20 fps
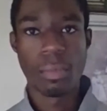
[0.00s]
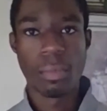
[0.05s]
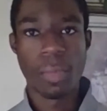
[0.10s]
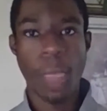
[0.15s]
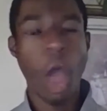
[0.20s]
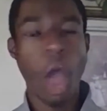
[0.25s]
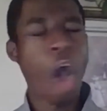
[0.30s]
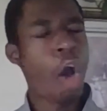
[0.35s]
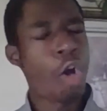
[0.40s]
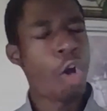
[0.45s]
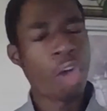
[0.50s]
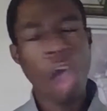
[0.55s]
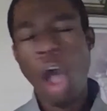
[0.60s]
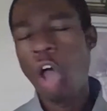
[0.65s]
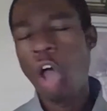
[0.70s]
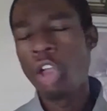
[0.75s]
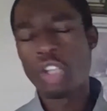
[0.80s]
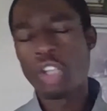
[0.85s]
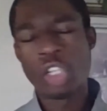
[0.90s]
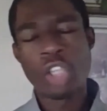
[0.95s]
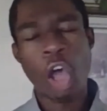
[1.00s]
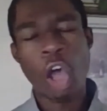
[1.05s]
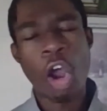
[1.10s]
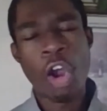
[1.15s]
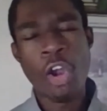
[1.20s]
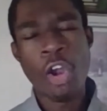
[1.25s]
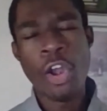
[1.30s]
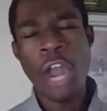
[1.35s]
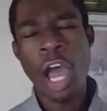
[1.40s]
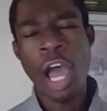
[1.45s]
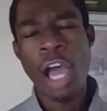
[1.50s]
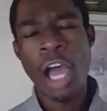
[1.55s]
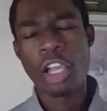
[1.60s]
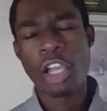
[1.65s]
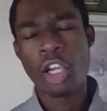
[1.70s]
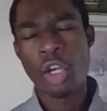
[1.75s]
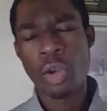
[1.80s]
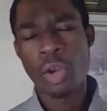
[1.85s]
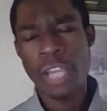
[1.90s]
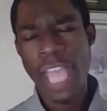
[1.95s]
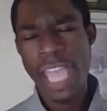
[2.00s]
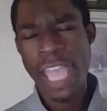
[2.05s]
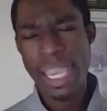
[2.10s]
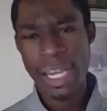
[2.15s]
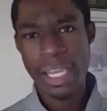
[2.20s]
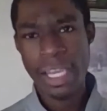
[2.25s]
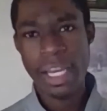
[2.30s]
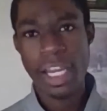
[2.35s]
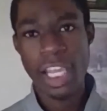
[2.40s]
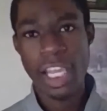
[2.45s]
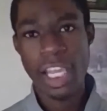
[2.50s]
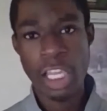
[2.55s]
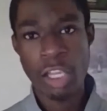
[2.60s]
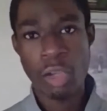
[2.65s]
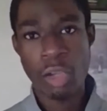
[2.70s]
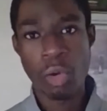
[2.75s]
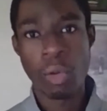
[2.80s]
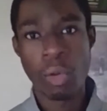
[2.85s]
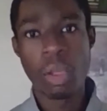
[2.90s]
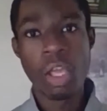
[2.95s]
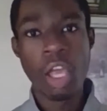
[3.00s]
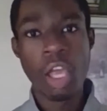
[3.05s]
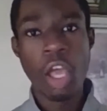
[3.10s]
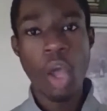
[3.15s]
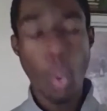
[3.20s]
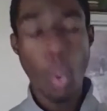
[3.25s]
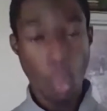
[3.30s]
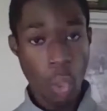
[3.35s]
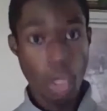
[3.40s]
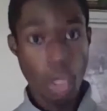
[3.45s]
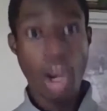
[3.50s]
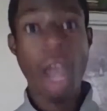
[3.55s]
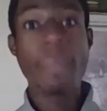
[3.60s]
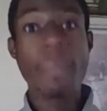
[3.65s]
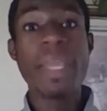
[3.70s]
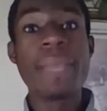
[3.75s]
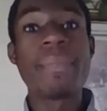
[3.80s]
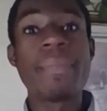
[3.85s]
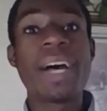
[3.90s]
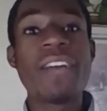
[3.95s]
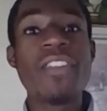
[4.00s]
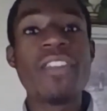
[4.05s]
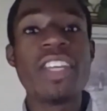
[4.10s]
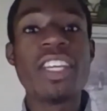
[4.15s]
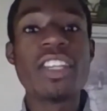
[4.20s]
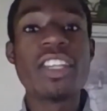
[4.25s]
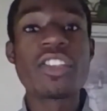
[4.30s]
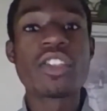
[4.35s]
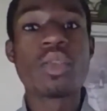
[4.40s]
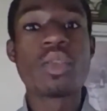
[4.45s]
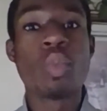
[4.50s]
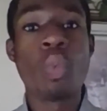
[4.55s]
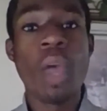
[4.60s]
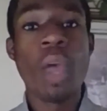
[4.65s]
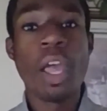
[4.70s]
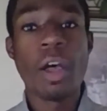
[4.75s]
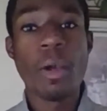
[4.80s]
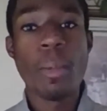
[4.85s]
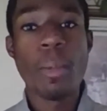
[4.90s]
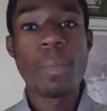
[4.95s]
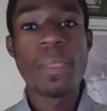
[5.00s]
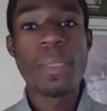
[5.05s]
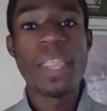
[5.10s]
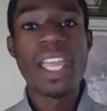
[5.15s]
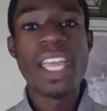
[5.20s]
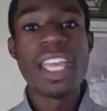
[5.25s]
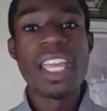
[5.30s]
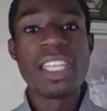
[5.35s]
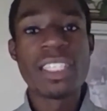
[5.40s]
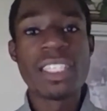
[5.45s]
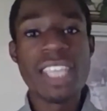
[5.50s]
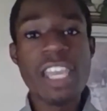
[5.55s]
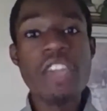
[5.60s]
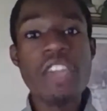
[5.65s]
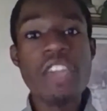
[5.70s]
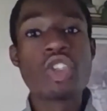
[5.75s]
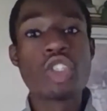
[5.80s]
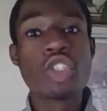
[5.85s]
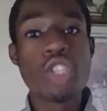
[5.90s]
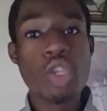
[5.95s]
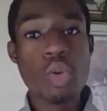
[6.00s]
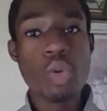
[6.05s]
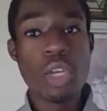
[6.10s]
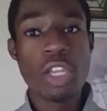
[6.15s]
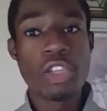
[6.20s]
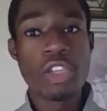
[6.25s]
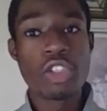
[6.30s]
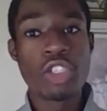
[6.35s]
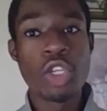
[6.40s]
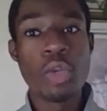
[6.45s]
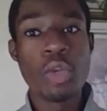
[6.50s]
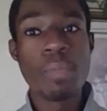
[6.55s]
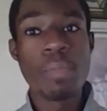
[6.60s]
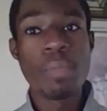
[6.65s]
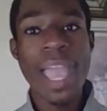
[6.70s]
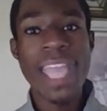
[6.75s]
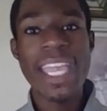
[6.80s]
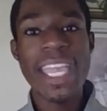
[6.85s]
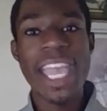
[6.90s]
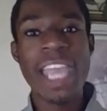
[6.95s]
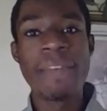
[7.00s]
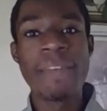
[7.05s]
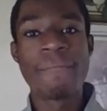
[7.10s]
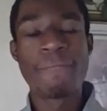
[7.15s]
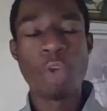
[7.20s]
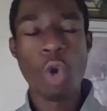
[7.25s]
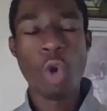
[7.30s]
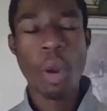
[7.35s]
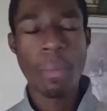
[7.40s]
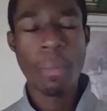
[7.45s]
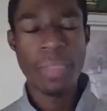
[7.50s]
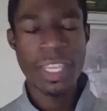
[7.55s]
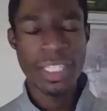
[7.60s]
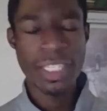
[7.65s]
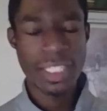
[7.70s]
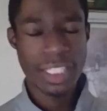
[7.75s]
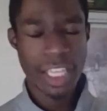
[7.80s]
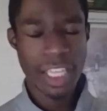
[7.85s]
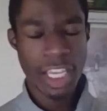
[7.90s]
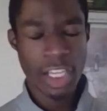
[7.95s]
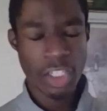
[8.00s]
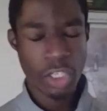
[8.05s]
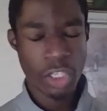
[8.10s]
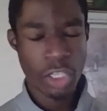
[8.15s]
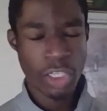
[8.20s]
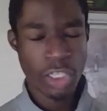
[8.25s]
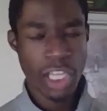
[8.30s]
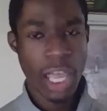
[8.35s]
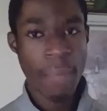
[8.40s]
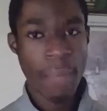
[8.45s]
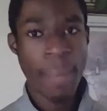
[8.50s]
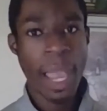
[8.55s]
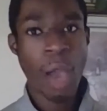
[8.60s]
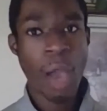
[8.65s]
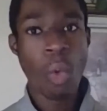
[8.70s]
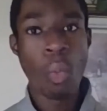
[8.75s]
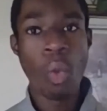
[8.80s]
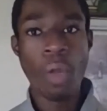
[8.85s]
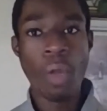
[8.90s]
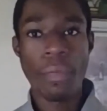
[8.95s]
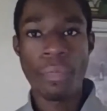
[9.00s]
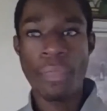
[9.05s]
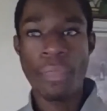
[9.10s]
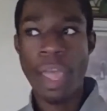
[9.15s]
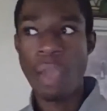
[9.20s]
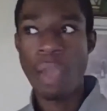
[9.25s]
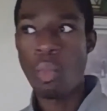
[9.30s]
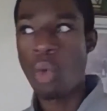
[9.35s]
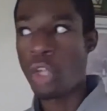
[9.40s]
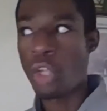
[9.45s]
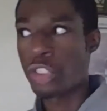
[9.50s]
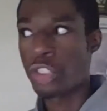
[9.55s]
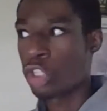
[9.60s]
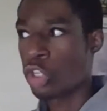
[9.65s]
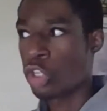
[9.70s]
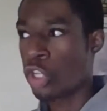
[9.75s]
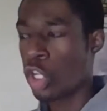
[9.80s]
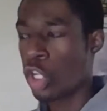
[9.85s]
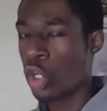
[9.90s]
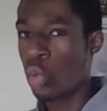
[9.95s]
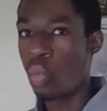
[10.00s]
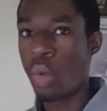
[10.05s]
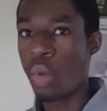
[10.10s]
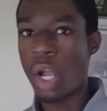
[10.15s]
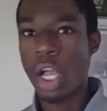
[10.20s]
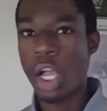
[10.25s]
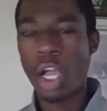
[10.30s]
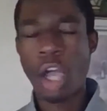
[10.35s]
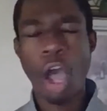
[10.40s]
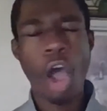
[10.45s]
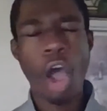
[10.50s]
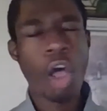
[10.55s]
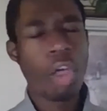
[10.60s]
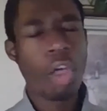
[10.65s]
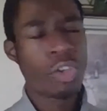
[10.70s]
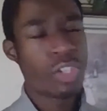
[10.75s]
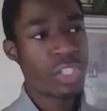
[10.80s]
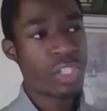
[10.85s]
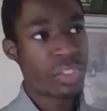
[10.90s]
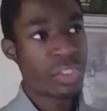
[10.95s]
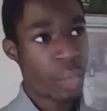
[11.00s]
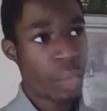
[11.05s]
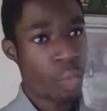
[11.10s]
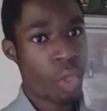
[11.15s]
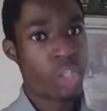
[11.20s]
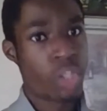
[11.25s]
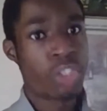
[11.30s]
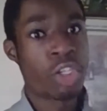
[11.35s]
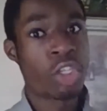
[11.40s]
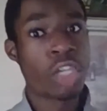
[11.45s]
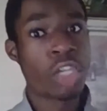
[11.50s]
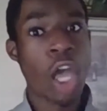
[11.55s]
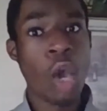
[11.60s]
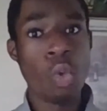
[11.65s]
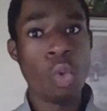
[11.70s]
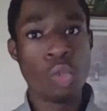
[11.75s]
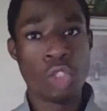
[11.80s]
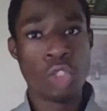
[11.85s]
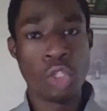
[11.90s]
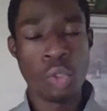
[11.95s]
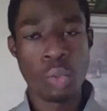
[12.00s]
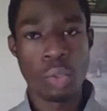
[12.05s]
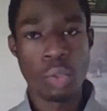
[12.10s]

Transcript: All colleges are not created equal. What do I mean by this? Well, Teach students to make informed decisions about what they want to do, what colleges they want to go to.